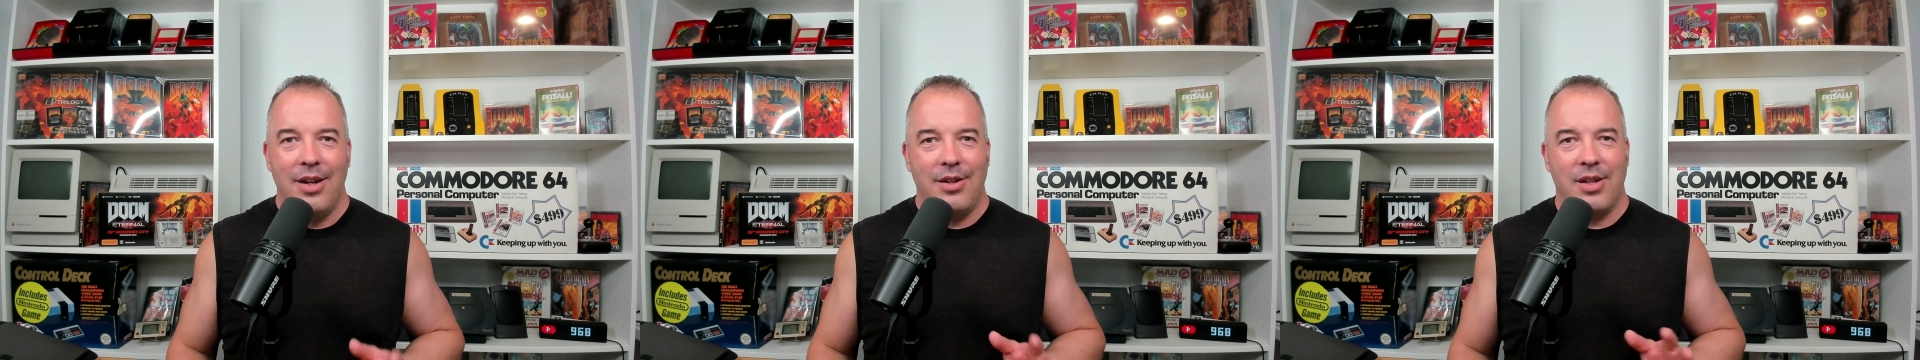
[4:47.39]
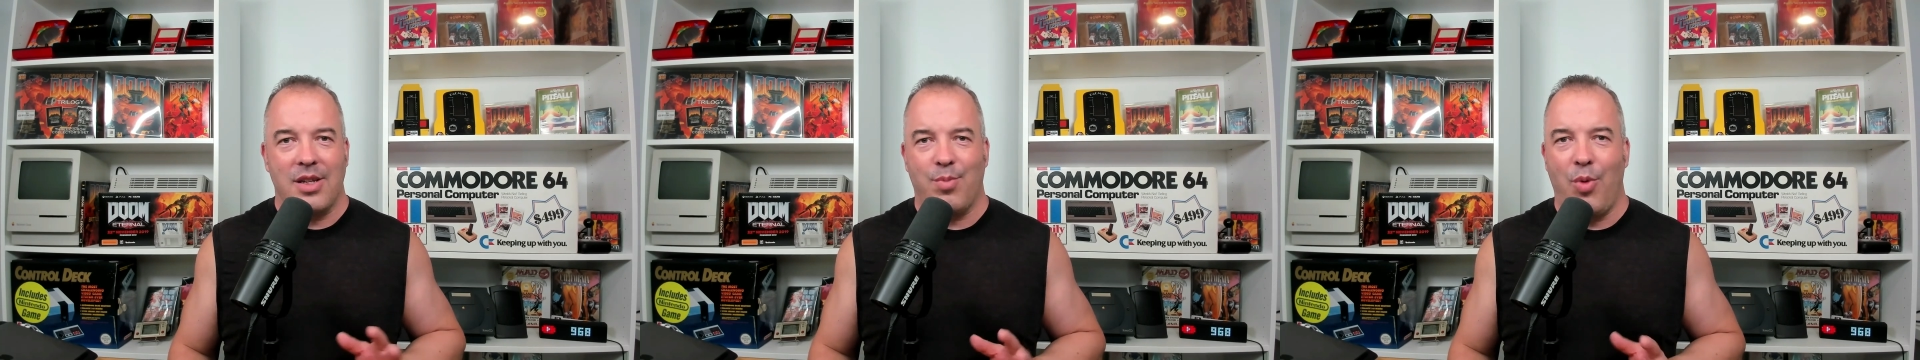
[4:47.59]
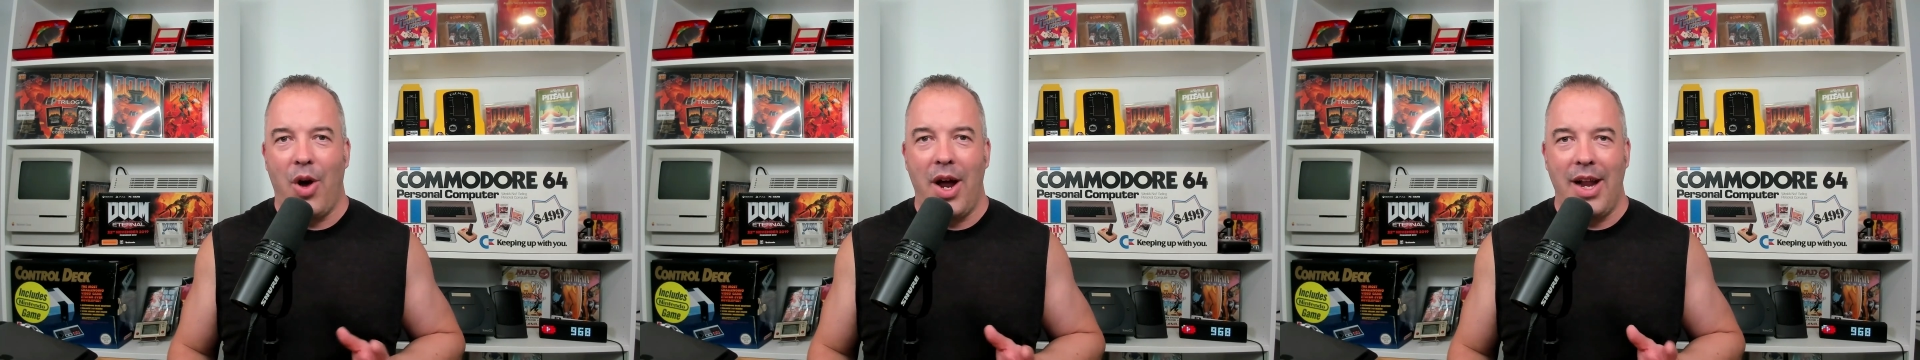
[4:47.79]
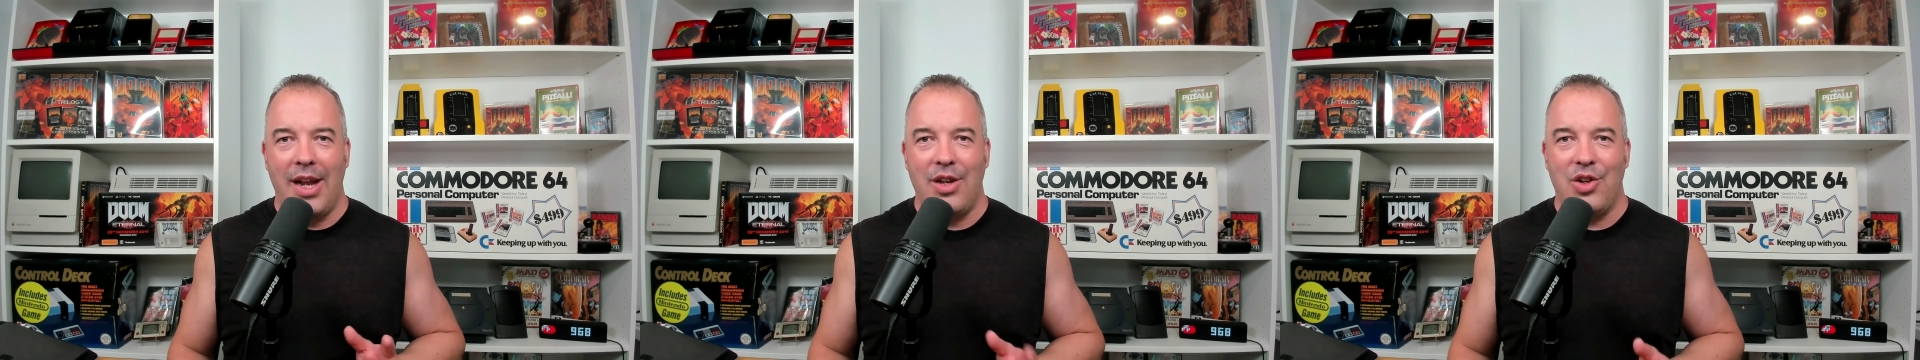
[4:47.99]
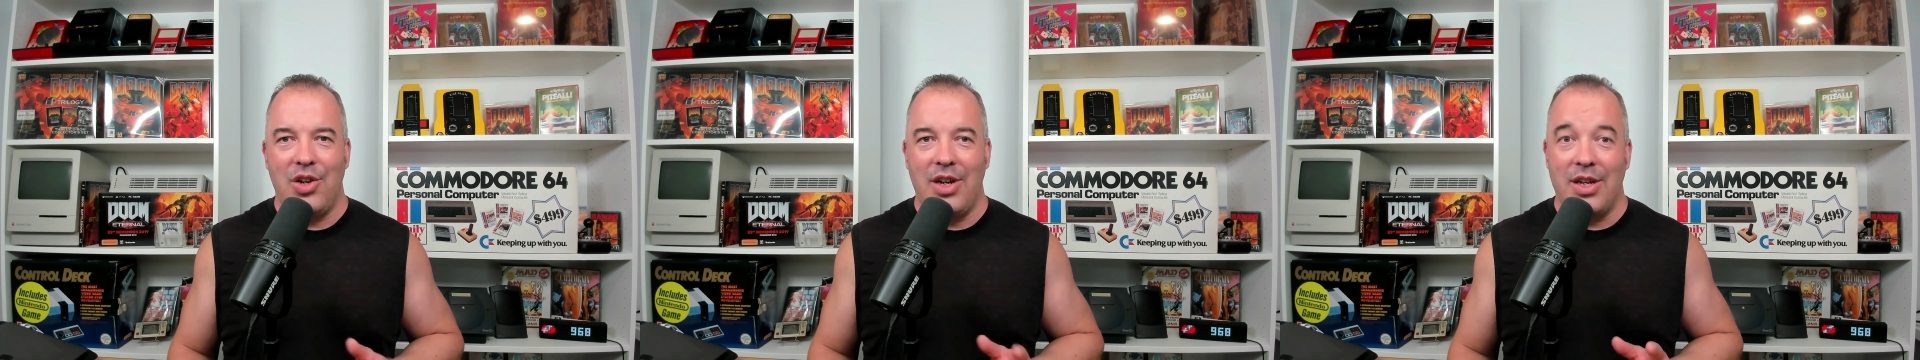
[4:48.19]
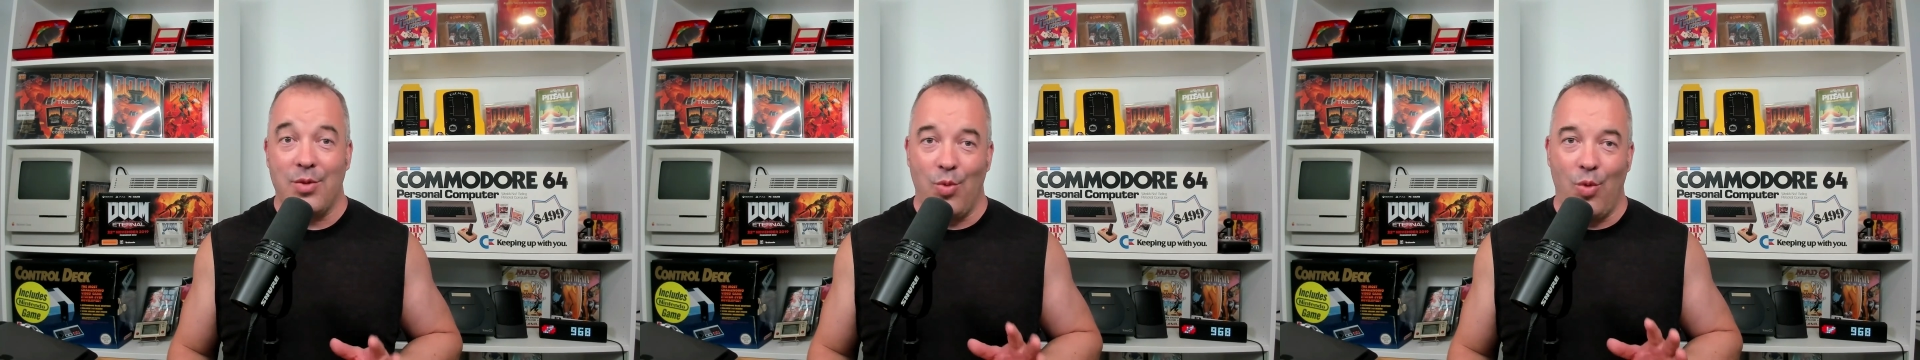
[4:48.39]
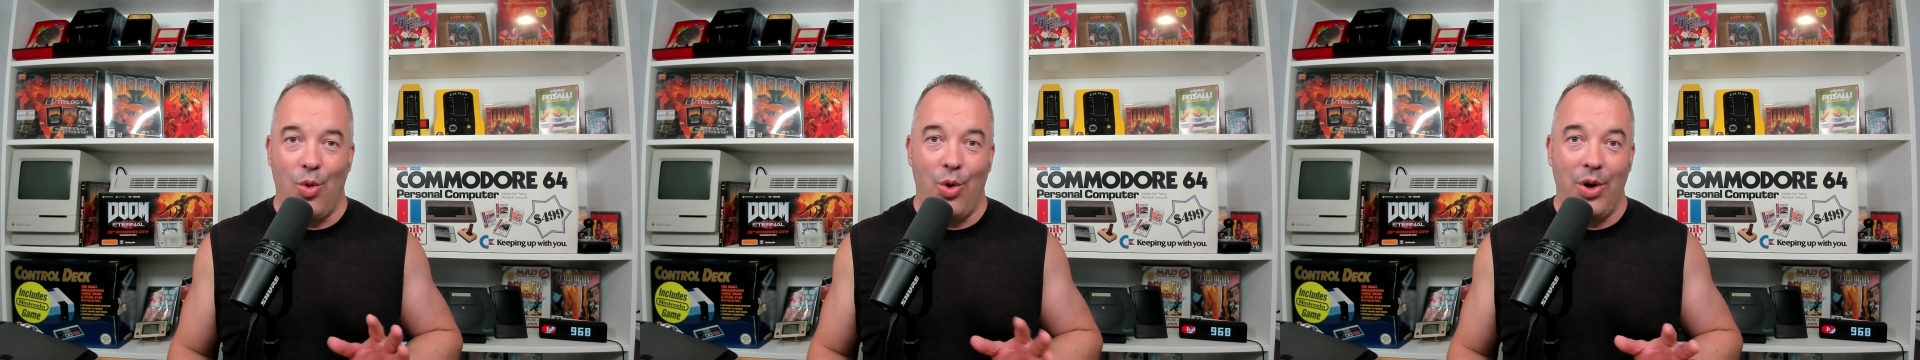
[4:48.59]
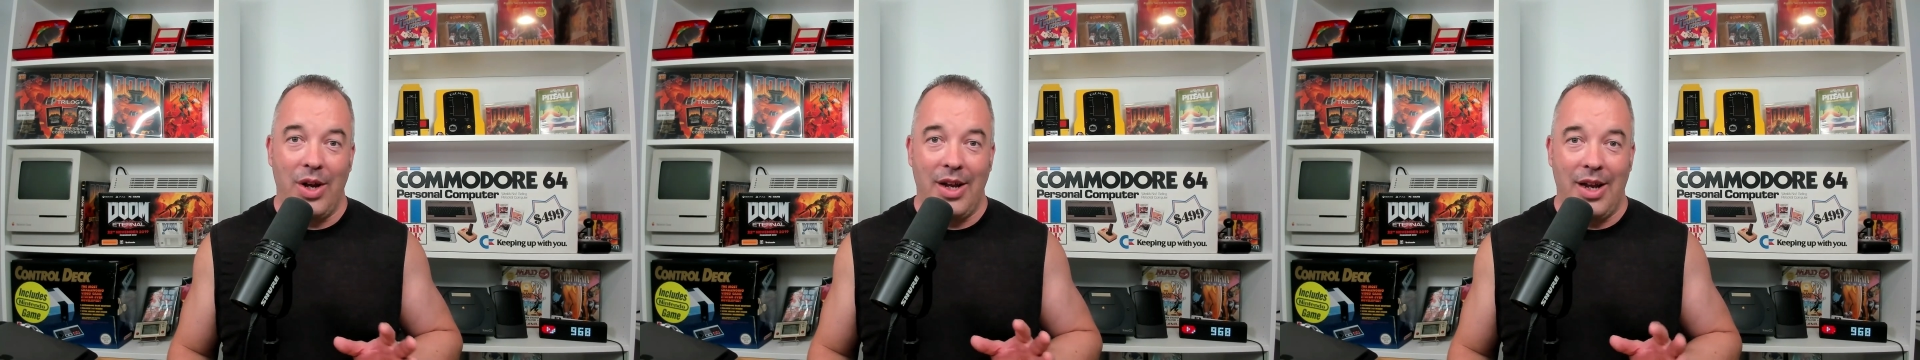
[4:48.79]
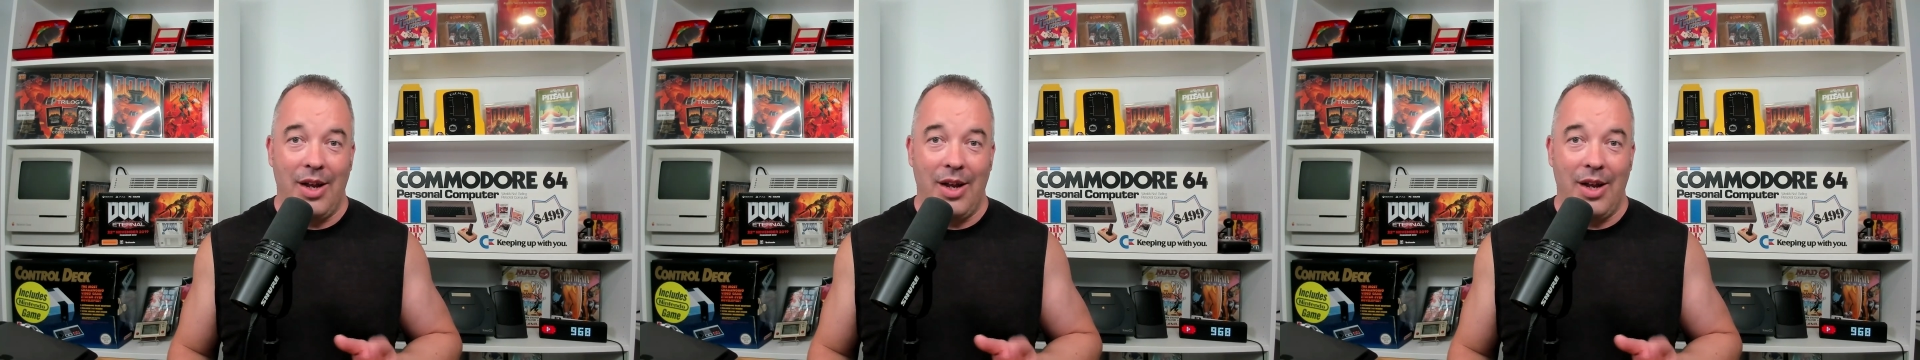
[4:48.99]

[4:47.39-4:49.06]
Despite engineers warning